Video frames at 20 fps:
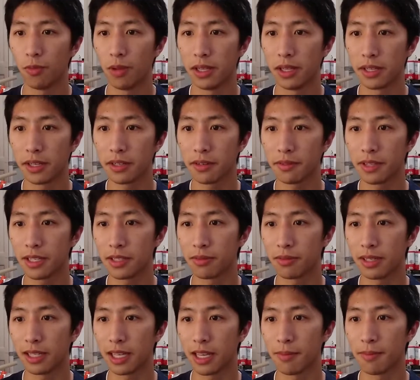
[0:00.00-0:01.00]
While none of this
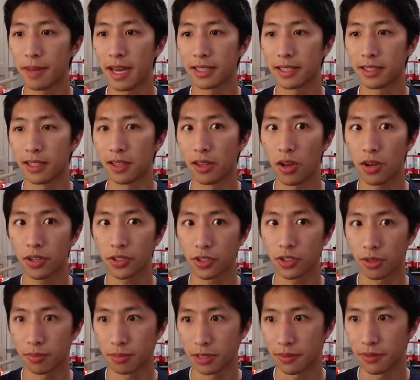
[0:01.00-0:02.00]
really impacts the
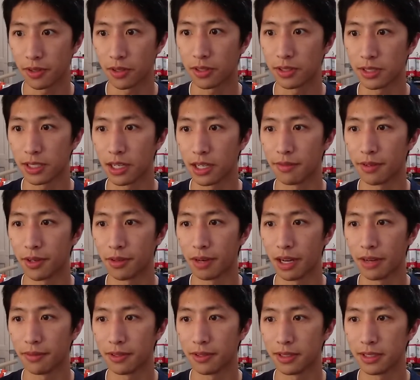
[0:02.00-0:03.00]
long-term difficulty of our
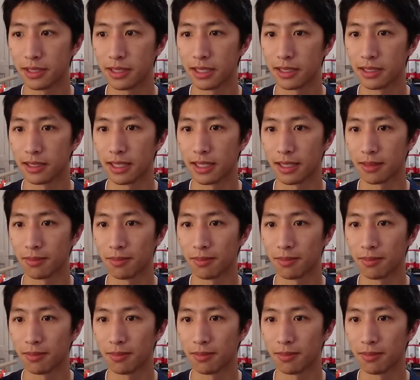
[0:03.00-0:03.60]
rivals, since,